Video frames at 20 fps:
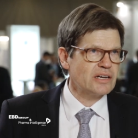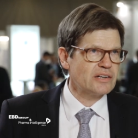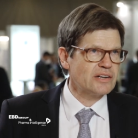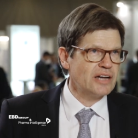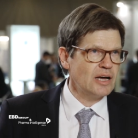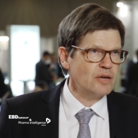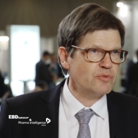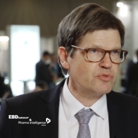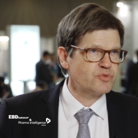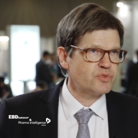
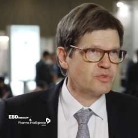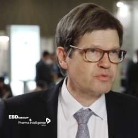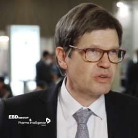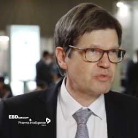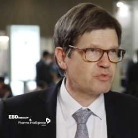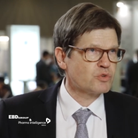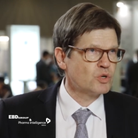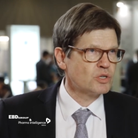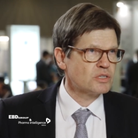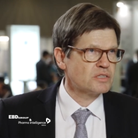enough
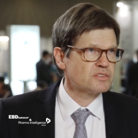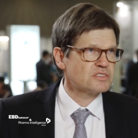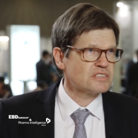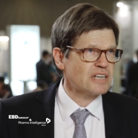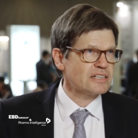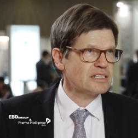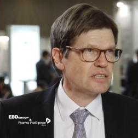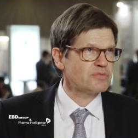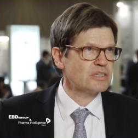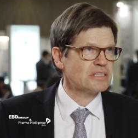with good
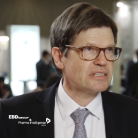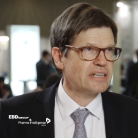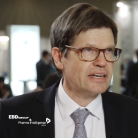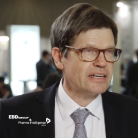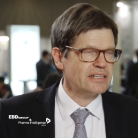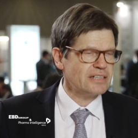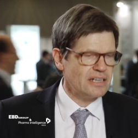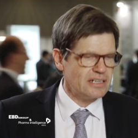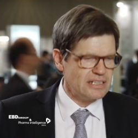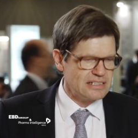scientific
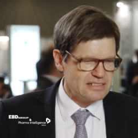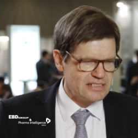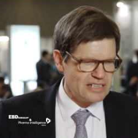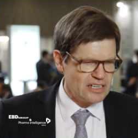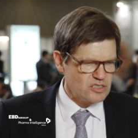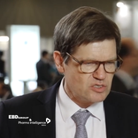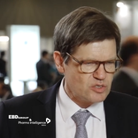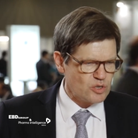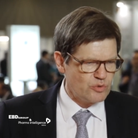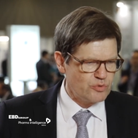data a
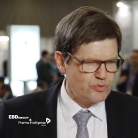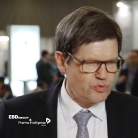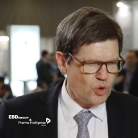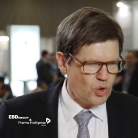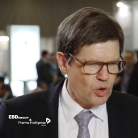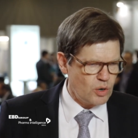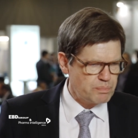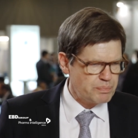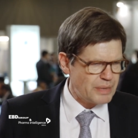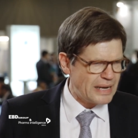series of
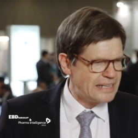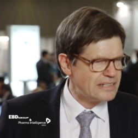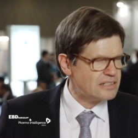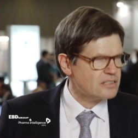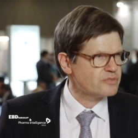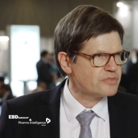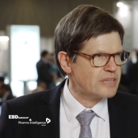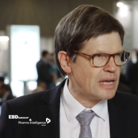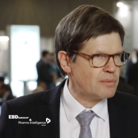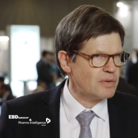4
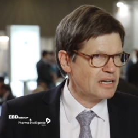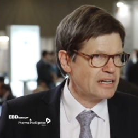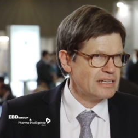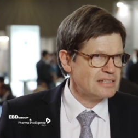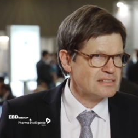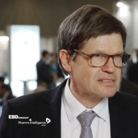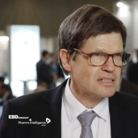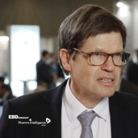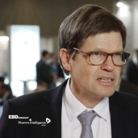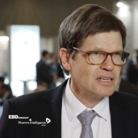patent
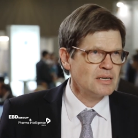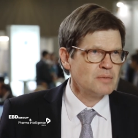families